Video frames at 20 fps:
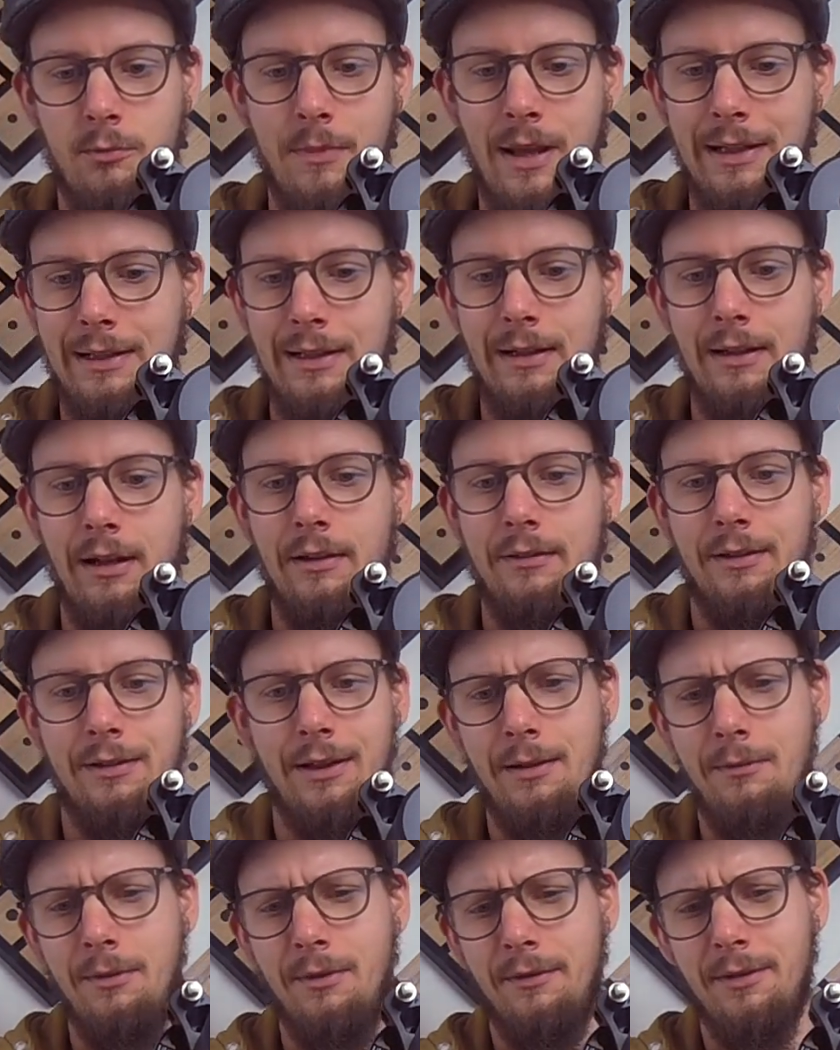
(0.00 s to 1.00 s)
mid-class and
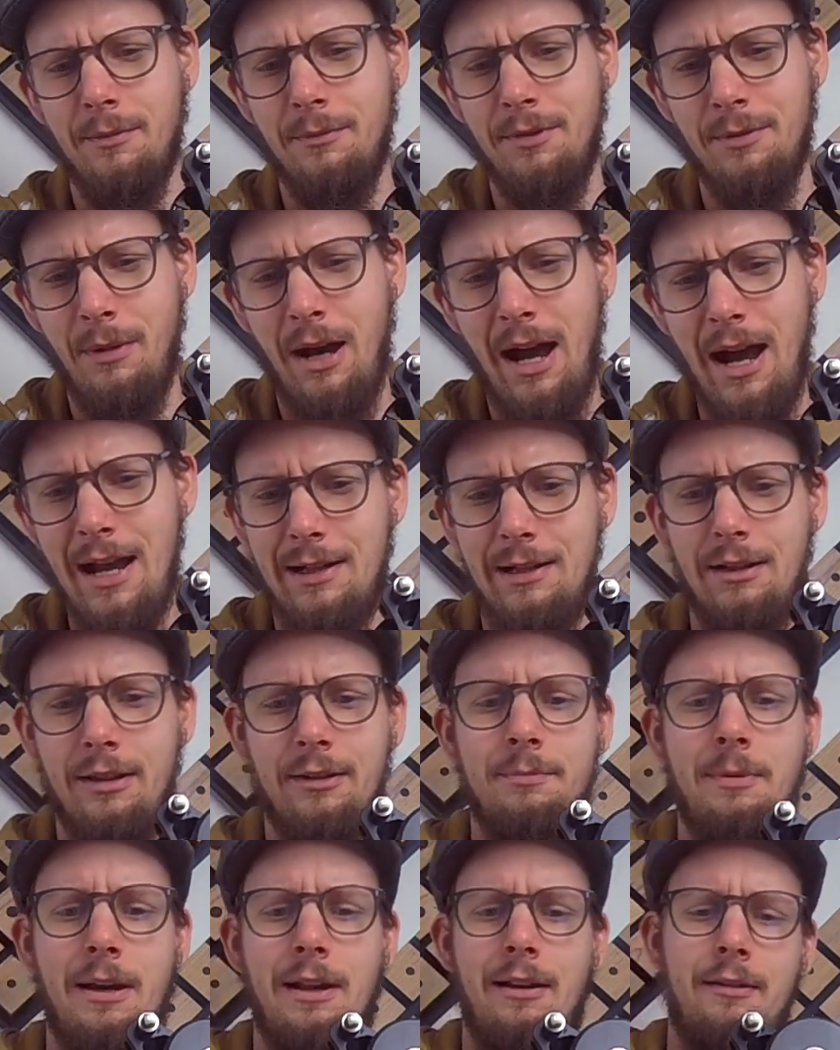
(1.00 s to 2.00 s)
even some
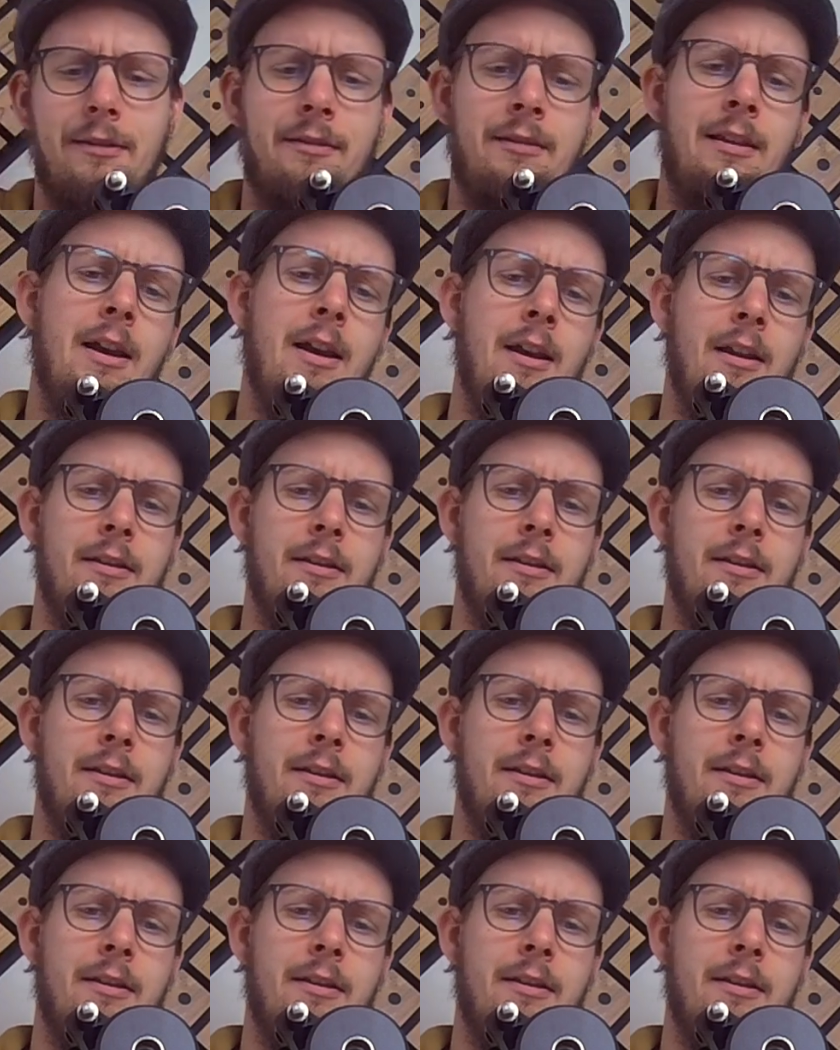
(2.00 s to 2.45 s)
high-class pedals